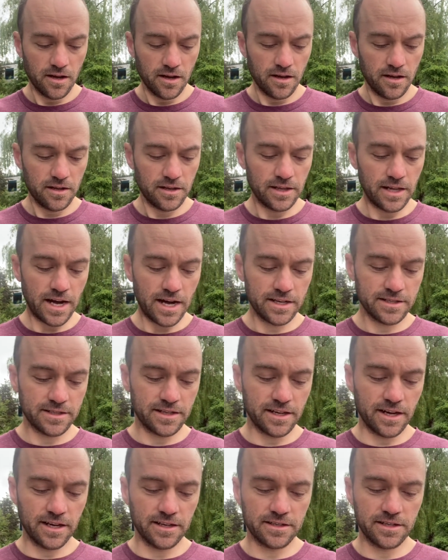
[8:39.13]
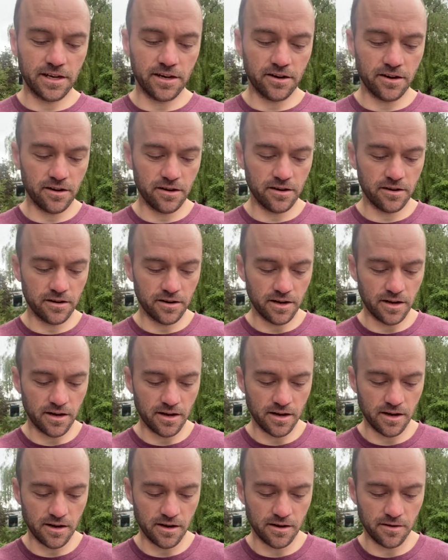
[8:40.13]
Last things here,
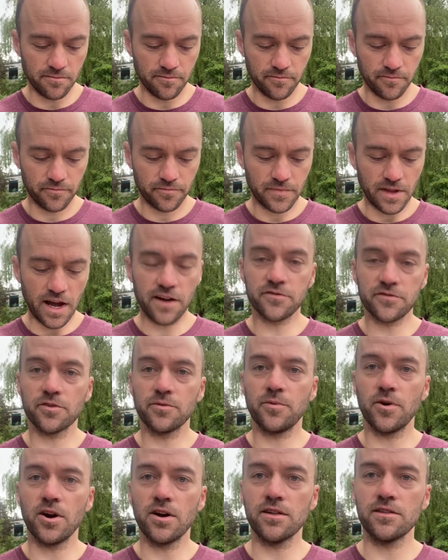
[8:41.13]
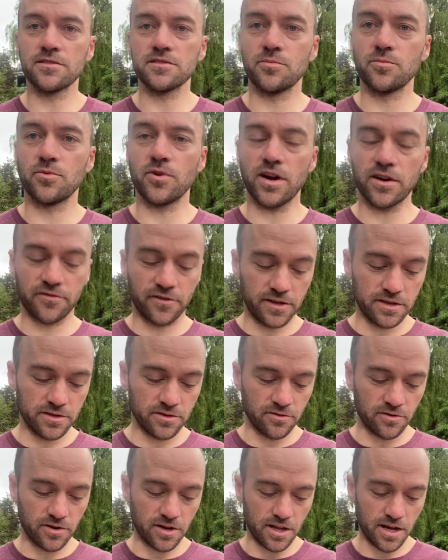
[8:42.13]
after party, there's a breakfast
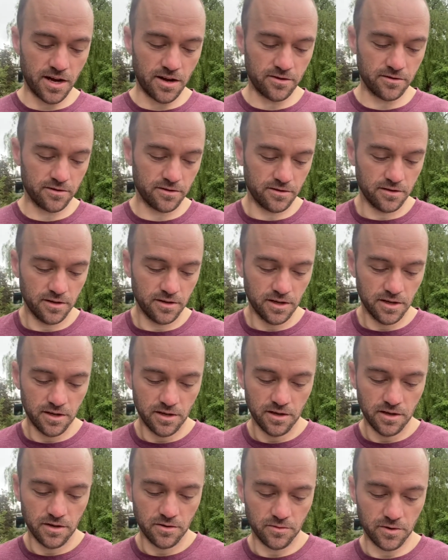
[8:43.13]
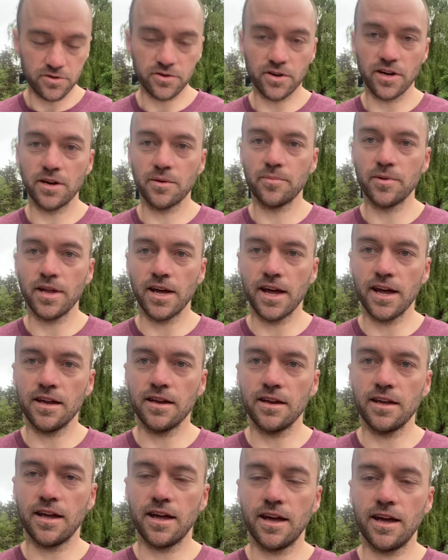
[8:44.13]
grill out. We're trying to plan
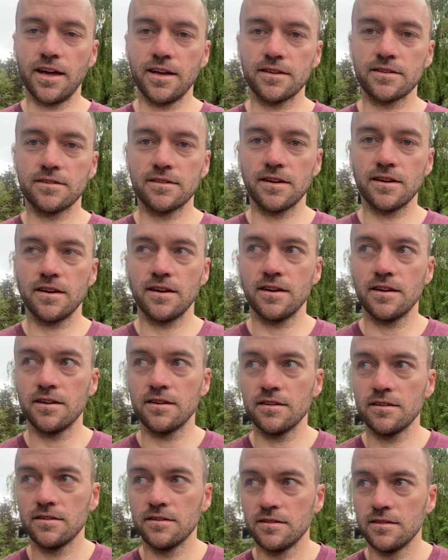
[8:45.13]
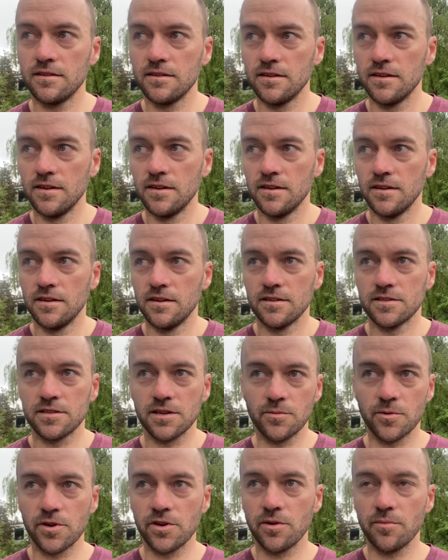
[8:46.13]
at
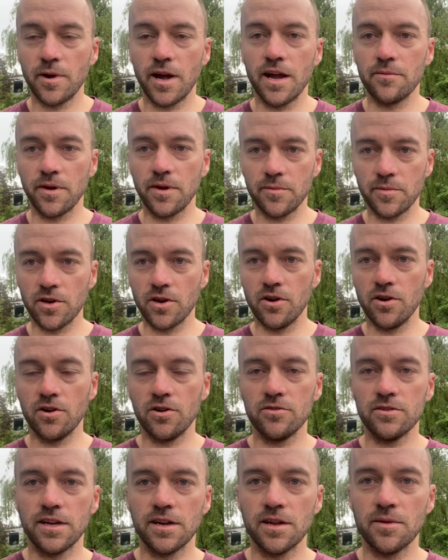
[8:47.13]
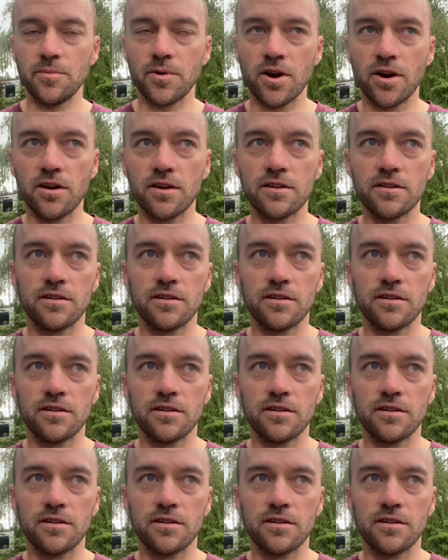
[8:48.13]
somewhere nearby. It might be OO Denny Park.